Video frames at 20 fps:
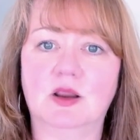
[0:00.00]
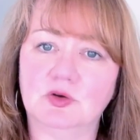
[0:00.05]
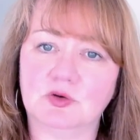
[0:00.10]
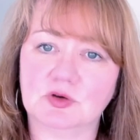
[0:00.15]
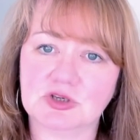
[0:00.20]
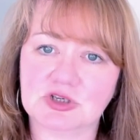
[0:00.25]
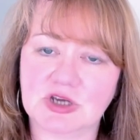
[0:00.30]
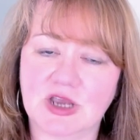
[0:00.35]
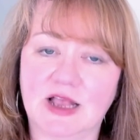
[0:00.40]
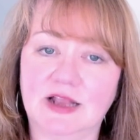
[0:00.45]

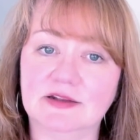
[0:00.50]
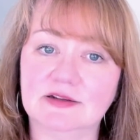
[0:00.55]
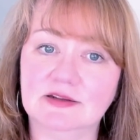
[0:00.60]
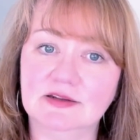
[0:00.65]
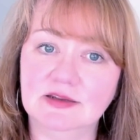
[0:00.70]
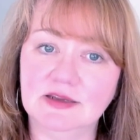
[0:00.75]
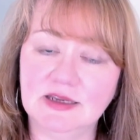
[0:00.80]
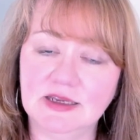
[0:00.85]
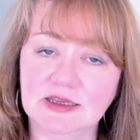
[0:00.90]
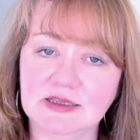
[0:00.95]
your child
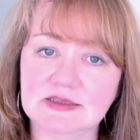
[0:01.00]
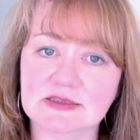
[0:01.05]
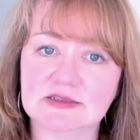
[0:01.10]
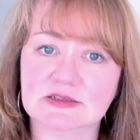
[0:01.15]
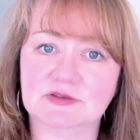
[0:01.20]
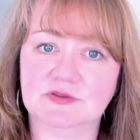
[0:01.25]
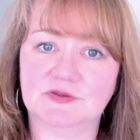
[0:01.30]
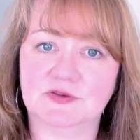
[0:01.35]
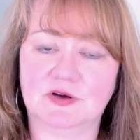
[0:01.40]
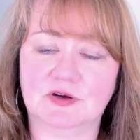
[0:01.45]
needs
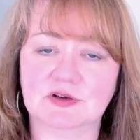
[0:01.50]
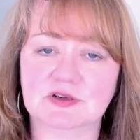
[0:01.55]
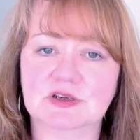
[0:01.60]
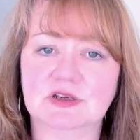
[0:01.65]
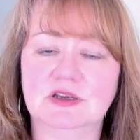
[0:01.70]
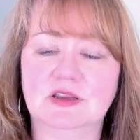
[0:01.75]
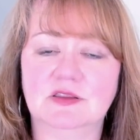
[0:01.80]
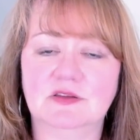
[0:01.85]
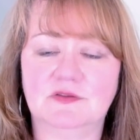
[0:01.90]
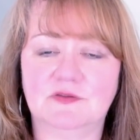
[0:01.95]
to
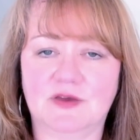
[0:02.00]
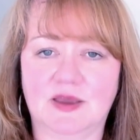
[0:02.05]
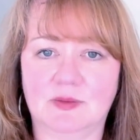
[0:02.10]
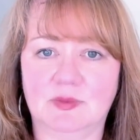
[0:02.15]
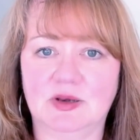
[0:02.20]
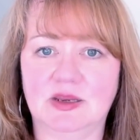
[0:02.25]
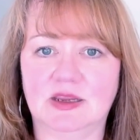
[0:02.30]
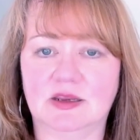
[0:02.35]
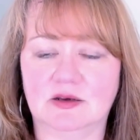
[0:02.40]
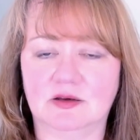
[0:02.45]
function in the
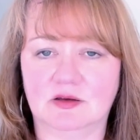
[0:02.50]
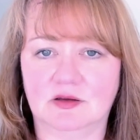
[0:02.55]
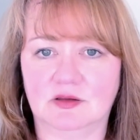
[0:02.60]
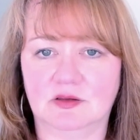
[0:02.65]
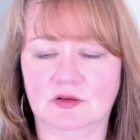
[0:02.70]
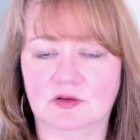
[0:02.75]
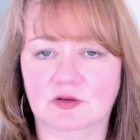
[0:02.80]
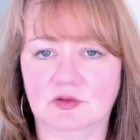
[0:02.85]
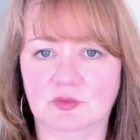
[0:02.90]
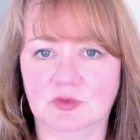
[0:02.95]
family and
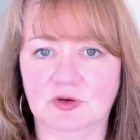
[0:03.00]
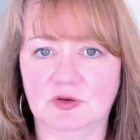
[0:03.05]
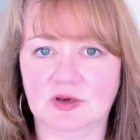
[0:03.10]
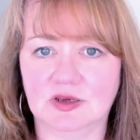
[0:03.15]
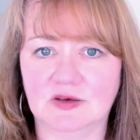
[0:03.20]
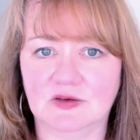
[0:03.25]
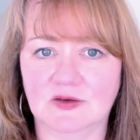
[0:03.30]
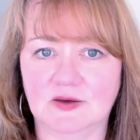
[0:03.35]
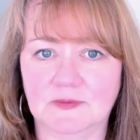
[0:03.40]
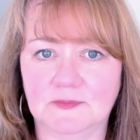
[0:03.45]
the
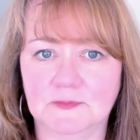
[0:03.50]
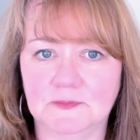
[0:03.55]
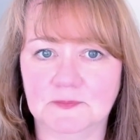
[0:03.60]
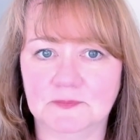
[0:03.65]
community.